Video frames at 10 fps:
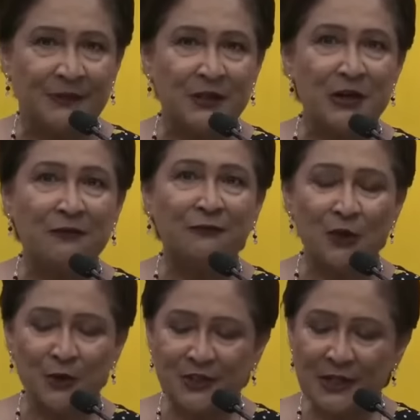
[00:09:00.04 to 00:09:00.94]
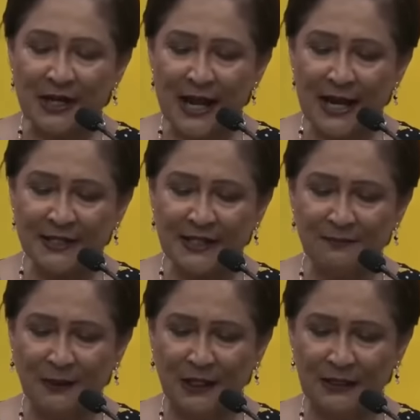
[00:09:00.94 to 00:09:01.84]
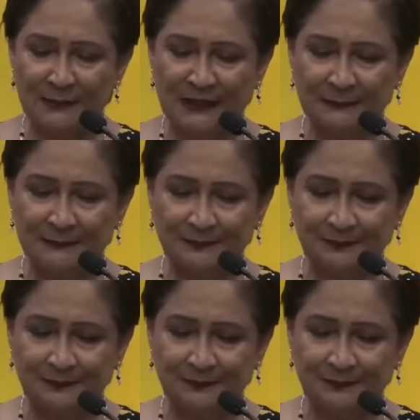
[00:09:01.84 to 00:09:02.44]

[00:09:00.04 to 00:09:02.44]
They refused to lay it in Parliament.